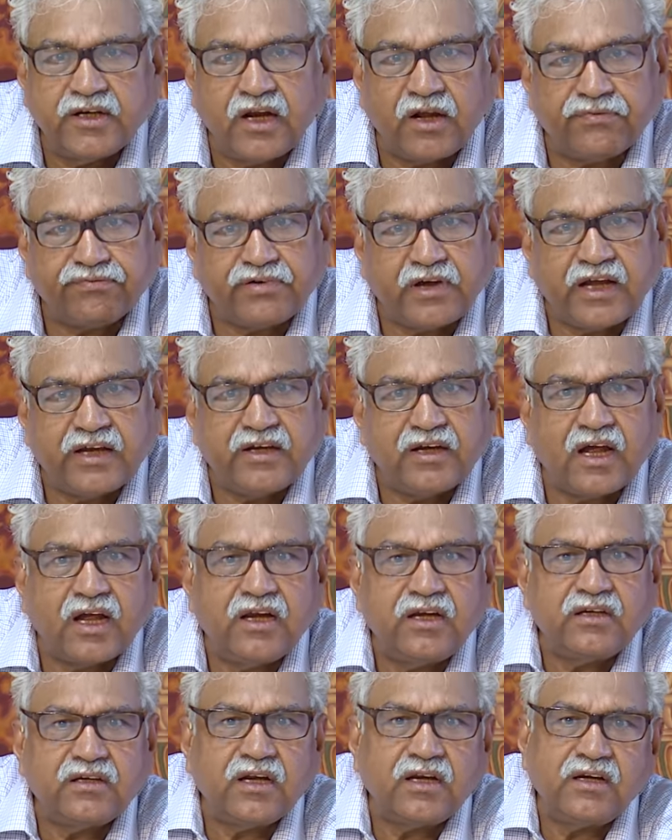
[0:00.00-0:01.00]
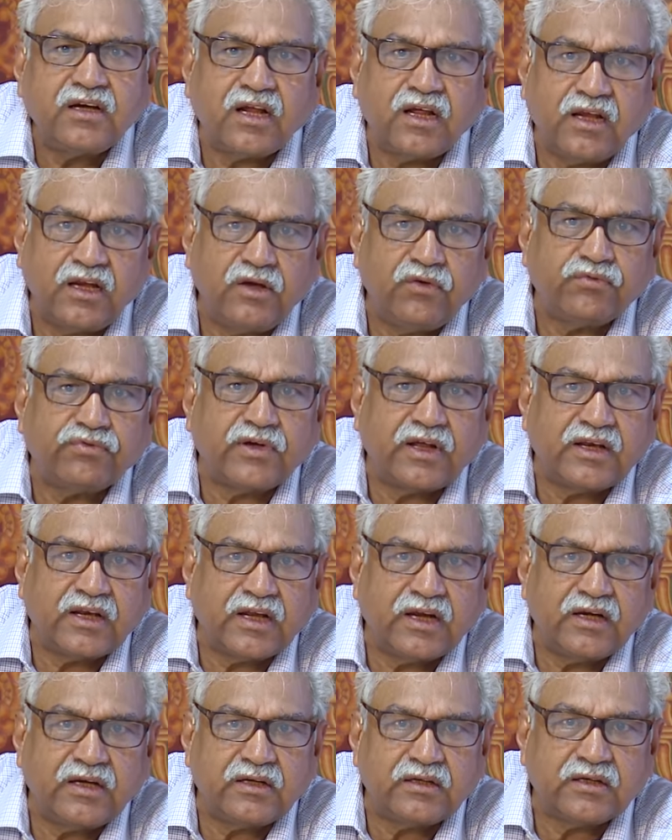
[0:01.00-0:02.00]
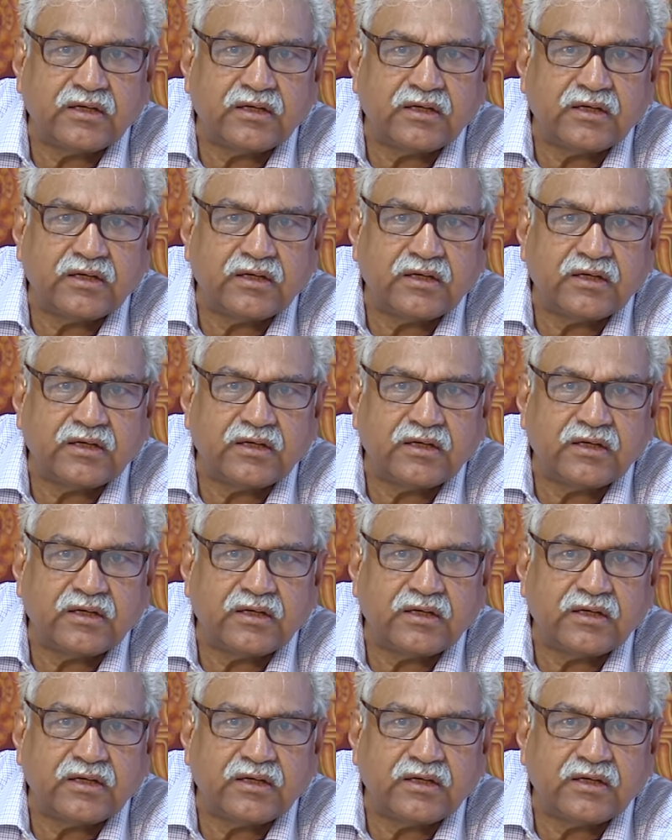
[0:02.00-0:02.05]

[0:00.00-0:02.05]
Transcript: na finite hai na infinite.